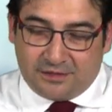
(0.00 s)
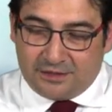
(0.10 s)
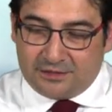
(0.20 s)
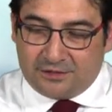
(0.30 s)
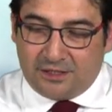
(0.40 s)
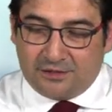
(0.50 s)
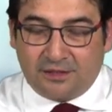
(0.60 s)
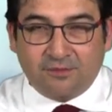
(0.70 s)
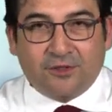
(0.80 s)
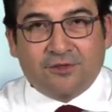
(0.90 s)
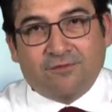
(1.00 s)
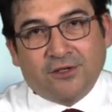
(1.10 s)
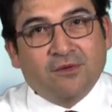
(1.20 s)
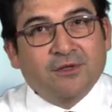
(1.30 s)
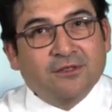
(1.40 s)
It's not a modern
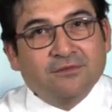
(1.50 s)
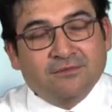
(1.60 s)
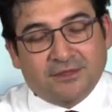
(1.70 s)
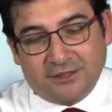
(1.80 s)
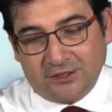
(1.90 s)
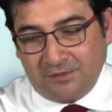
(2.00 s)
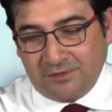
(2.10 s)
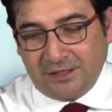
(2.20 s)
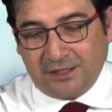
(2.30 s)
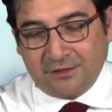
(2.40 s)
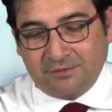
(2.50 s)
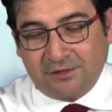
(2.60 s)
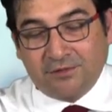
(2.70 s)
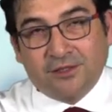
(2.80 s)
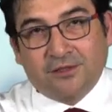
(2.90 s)
phenomenon, it's something that has
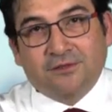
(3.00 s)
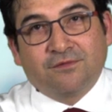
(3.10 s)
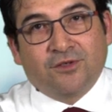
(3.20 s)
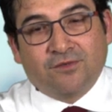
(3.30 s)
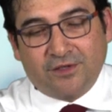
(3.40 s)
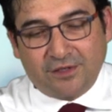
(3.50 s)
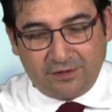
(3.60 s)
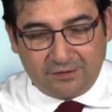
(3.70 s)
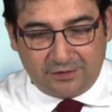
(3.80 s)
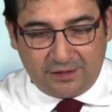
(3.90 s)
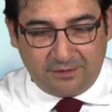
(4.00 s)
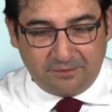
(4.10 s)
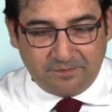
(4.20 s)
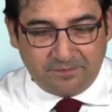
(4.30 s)
been with us for a very long time.